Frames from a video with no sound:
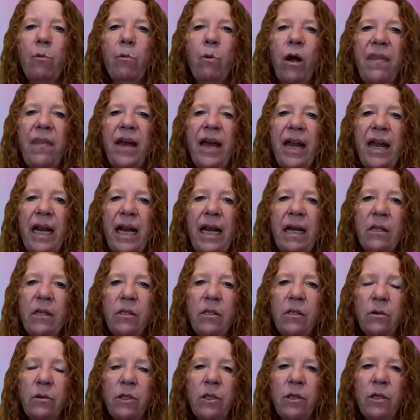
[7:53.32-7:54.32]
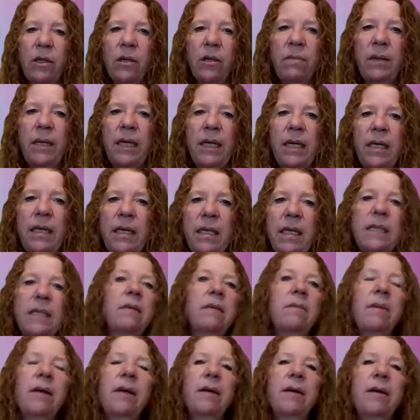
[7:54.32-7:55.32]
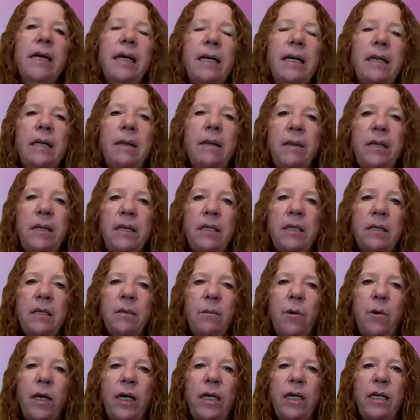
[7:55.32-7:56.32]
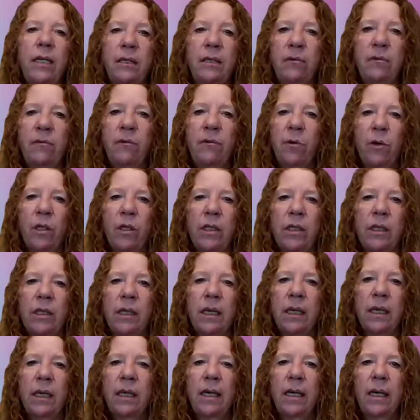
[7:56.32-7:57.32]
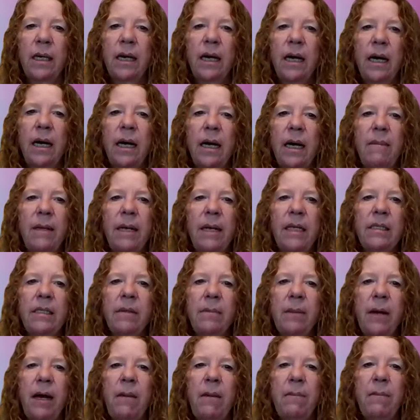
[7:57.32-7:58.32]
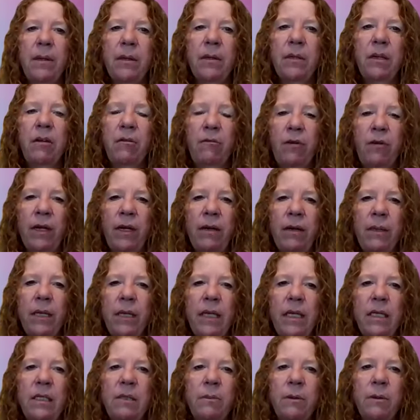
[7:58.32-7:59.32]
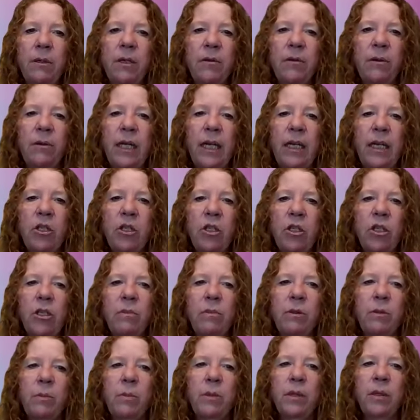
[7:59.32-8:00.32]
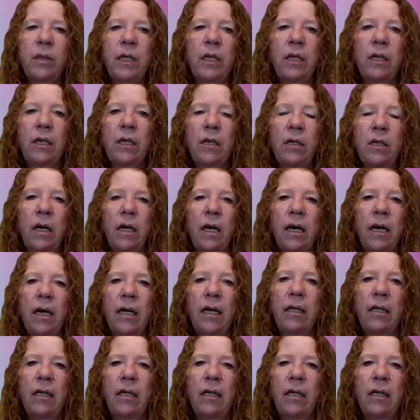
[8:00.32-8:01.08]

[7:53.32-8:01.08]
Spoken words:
what that answer is going to be than to marry and then be disappointed in divorce. It's about building families, building relationships, building